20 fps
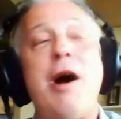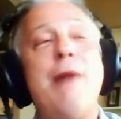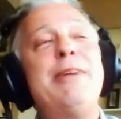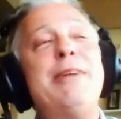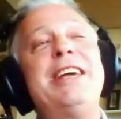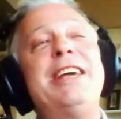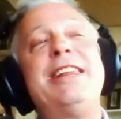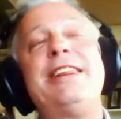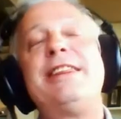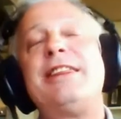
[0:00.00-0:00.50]
I
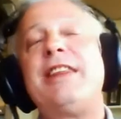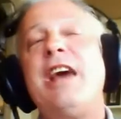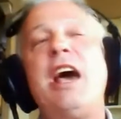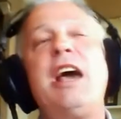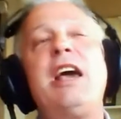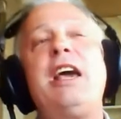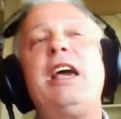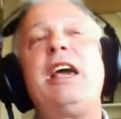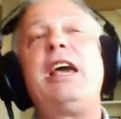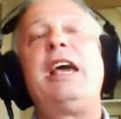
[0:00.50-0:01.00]
mean,
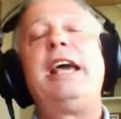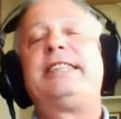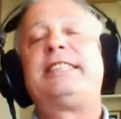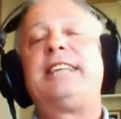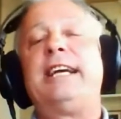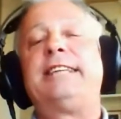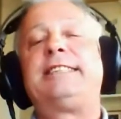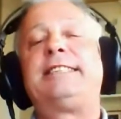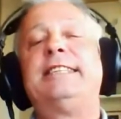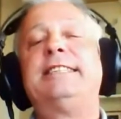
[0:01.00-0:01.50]

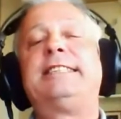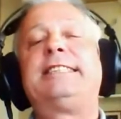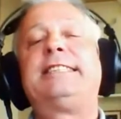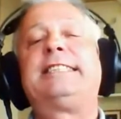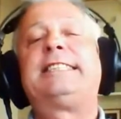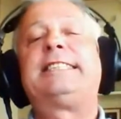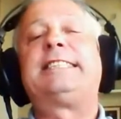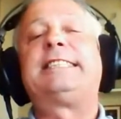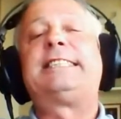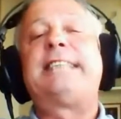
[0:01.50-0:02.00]
it's
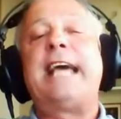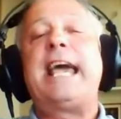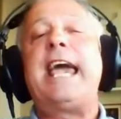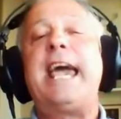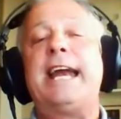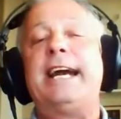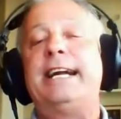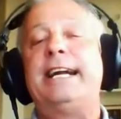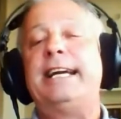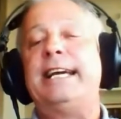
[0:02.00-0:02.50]

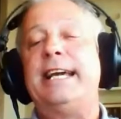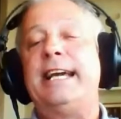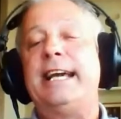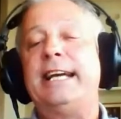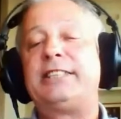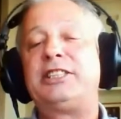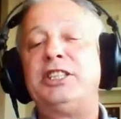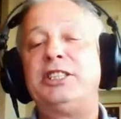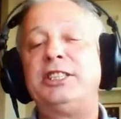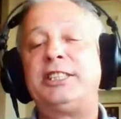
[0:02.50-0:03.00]
insanity.
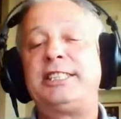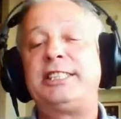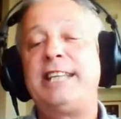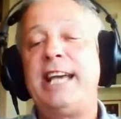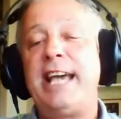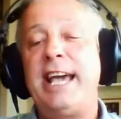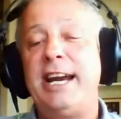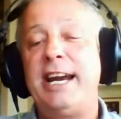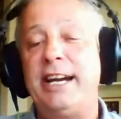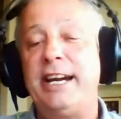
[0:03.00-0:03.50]
It's
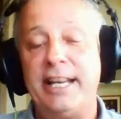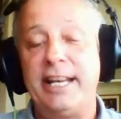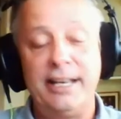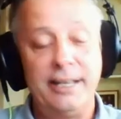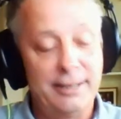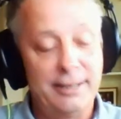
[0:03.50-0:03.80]
insanity.